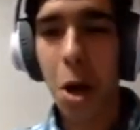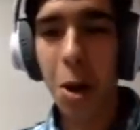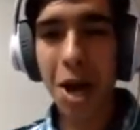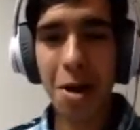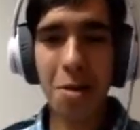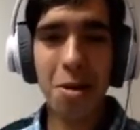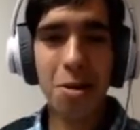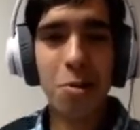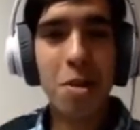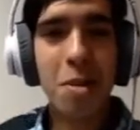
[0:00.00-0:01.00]
Okay, we are at
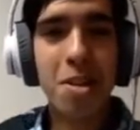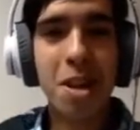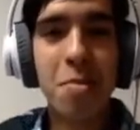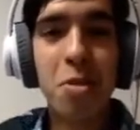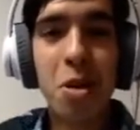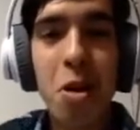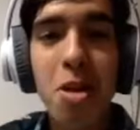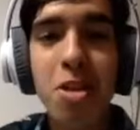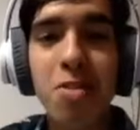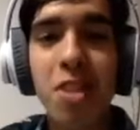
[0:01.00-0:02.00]
20 minutes. I'm sorry
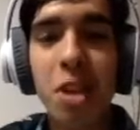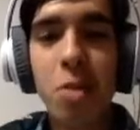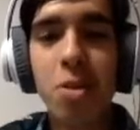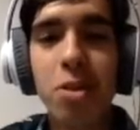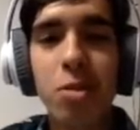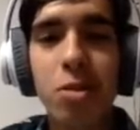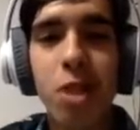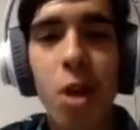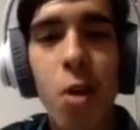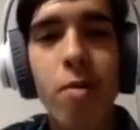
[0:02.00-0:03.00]
this video is so
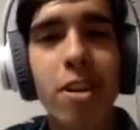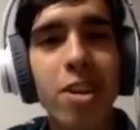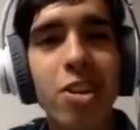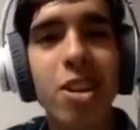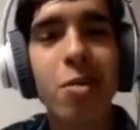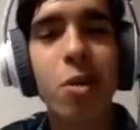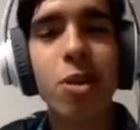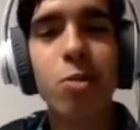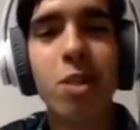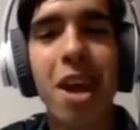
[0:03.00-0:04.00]
slow. Eventually,
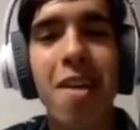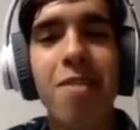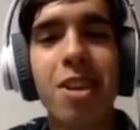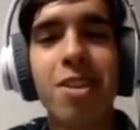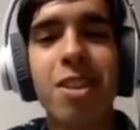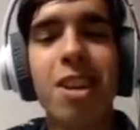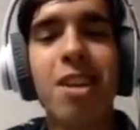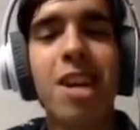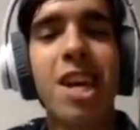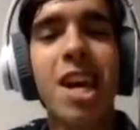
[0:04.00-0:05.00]
once we have these,
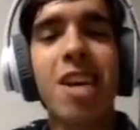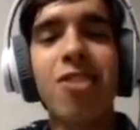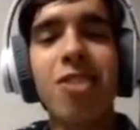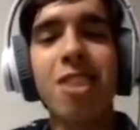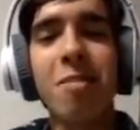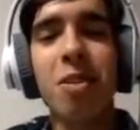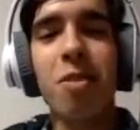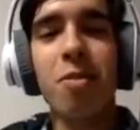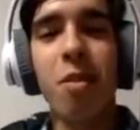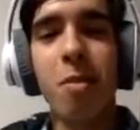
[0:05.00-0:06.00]
and just let me know
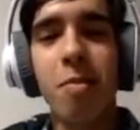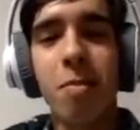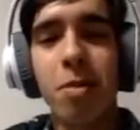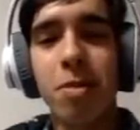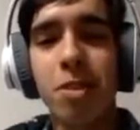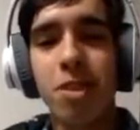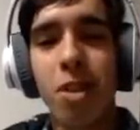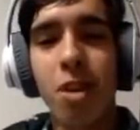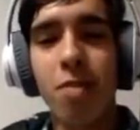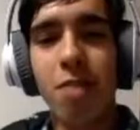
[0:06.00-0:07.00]
if you want me to build this
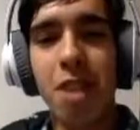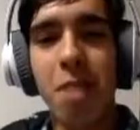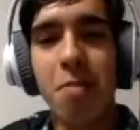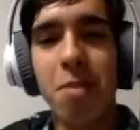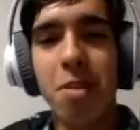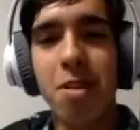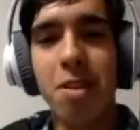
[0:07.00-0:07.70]
off camera.